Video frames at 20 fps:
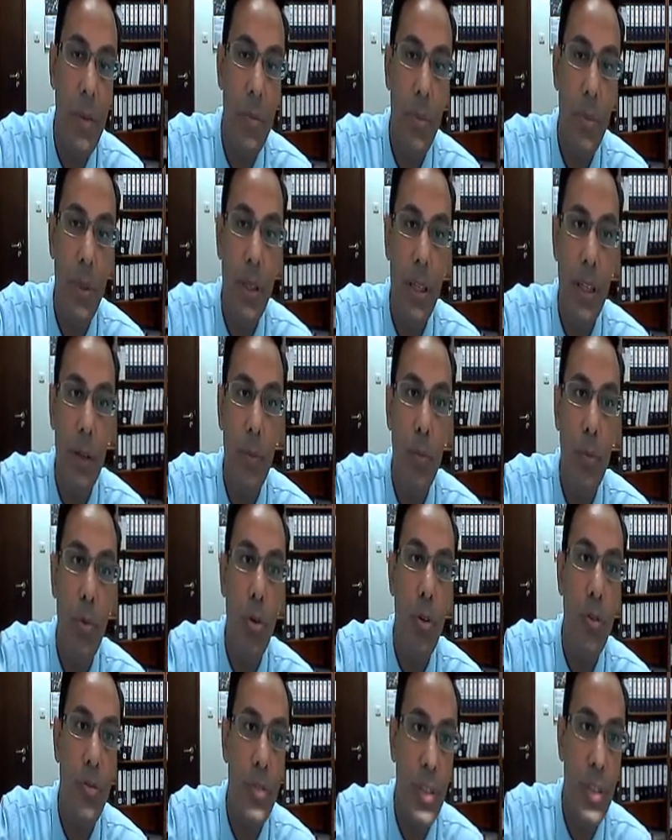It can
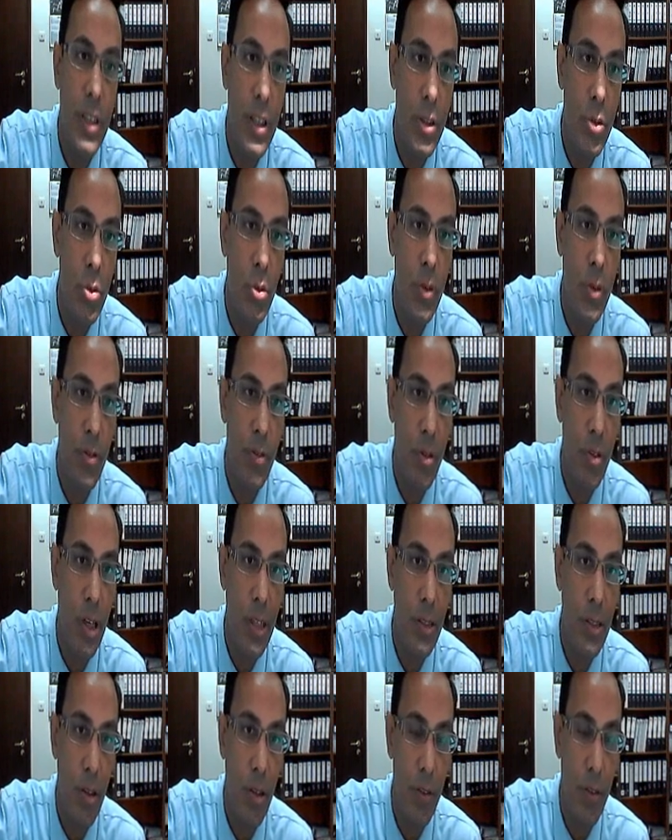be moved
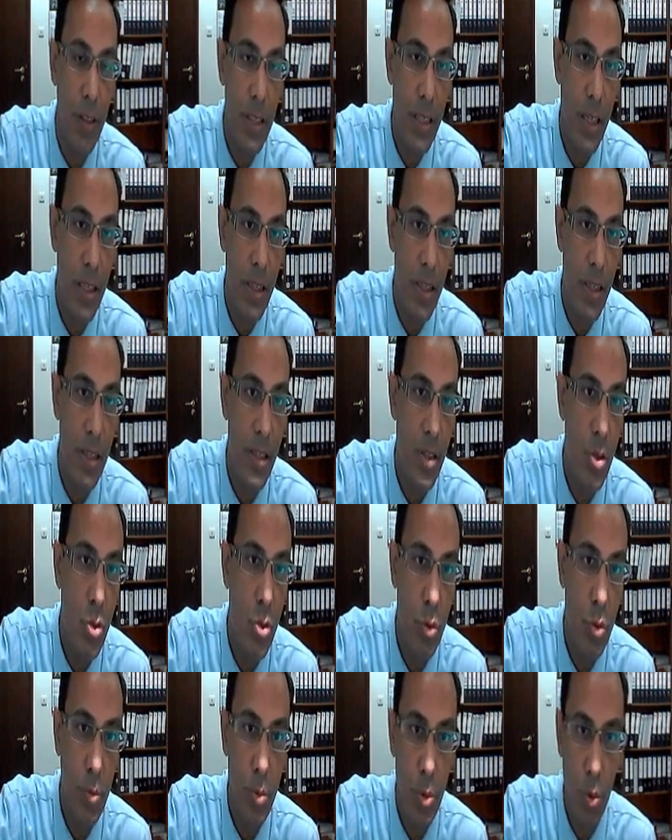to the front of the
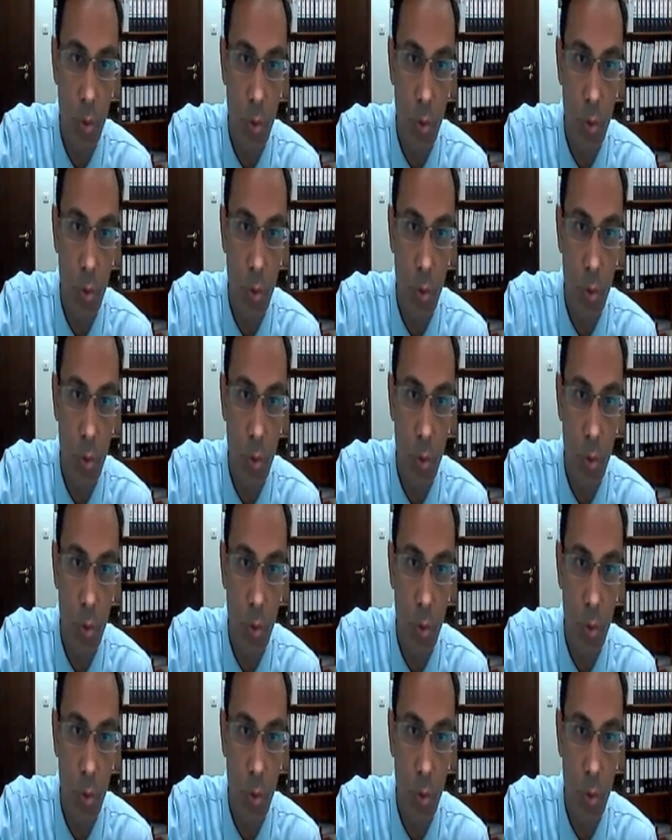sentence.